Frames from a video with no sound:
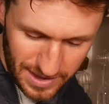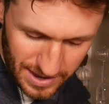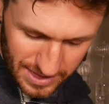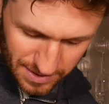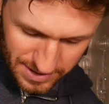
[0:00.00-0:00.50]

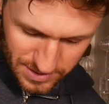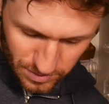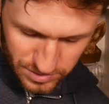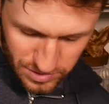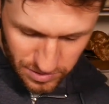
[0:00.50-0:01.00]
There is
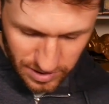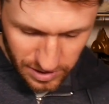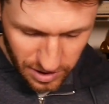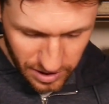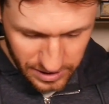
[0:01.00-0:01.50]
also a
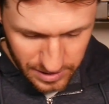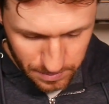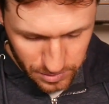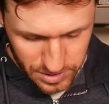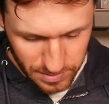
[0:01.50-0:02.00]
card at the
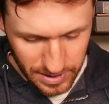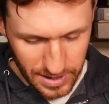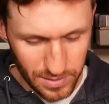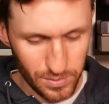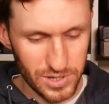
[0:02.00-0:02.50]
bottom
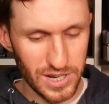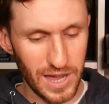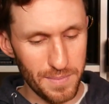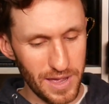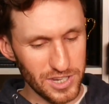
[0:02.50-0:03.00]
here, which
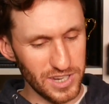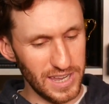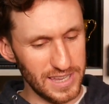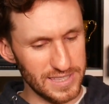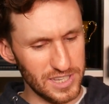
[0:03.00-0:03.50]
I
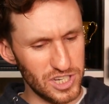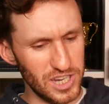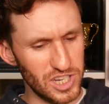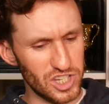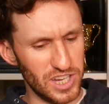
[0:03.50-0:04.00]
imagine is the
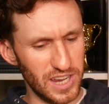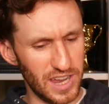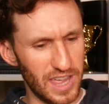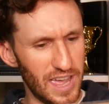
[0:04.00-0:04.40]
cheat sheet.